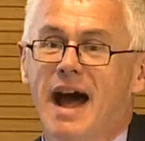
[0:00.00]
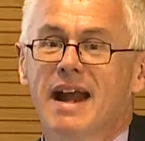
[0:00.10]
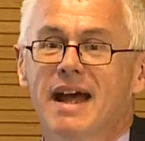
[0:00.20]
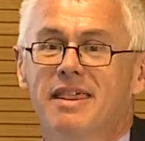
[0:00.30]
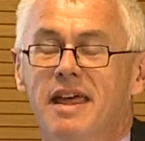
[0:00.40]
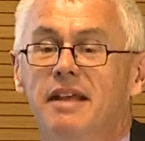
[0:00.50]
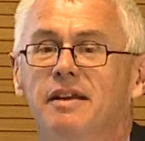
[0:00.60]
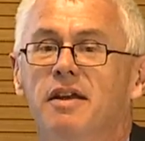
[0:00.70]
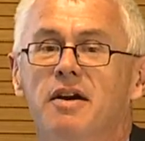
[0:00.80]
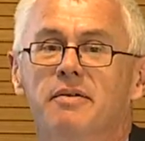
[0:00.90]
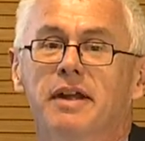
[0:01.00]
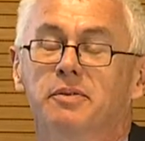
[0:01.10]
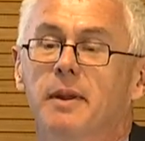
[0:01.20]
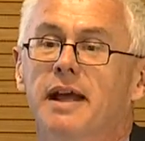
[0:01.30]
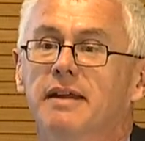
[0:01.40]
and I think the long
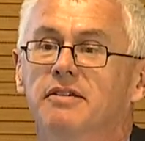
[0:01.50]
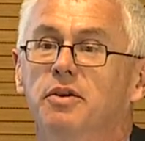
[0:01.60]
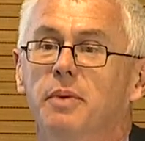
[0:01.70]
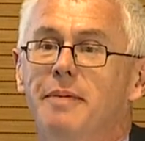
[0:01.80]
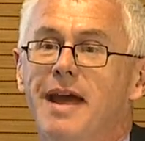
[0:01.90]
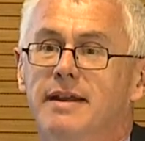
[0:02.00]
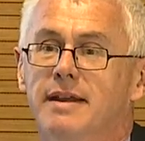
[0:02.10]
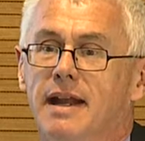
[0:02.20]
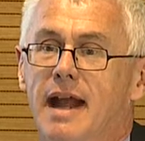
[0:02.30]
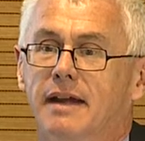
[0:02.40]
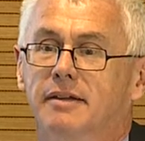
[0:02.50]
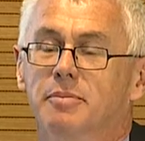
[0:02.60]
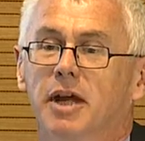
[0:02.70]
range plan is to abandon it actually,